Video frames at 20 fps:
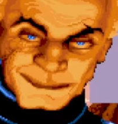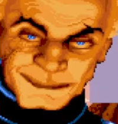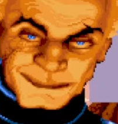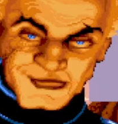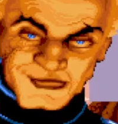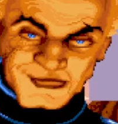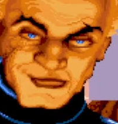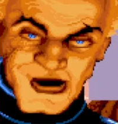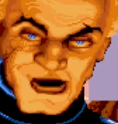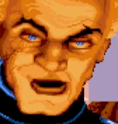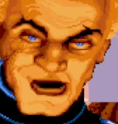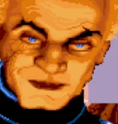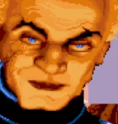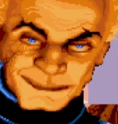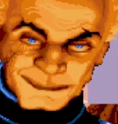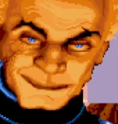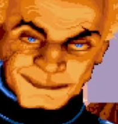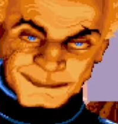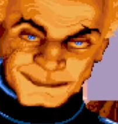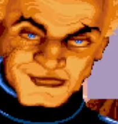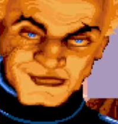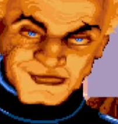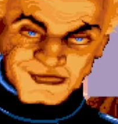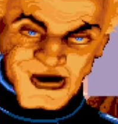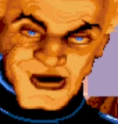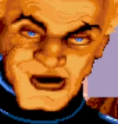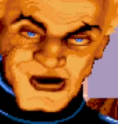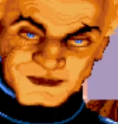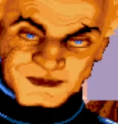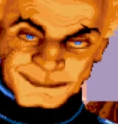if you like, I can
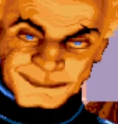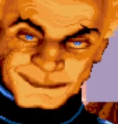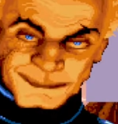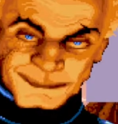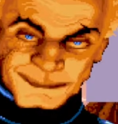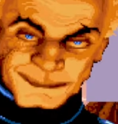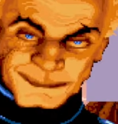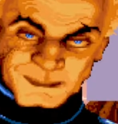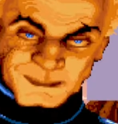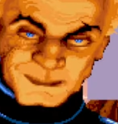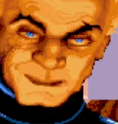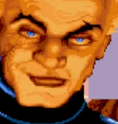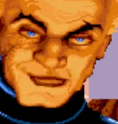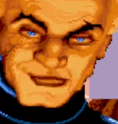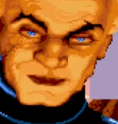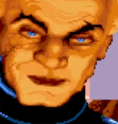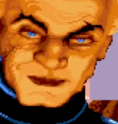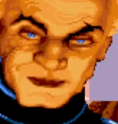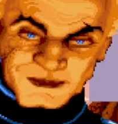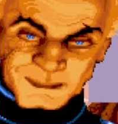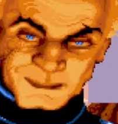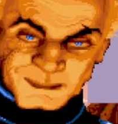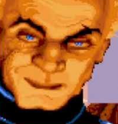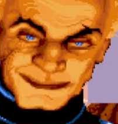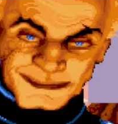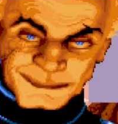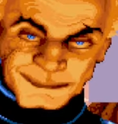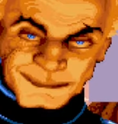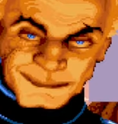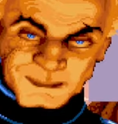stay here to train these Fremen in the
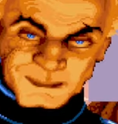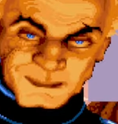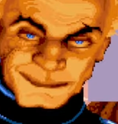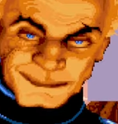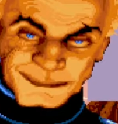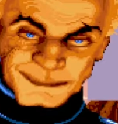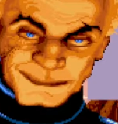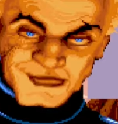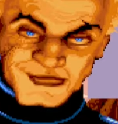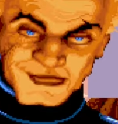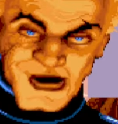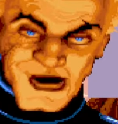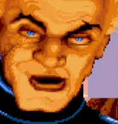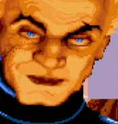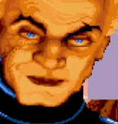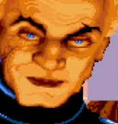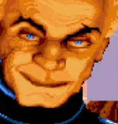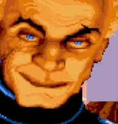handling of arms.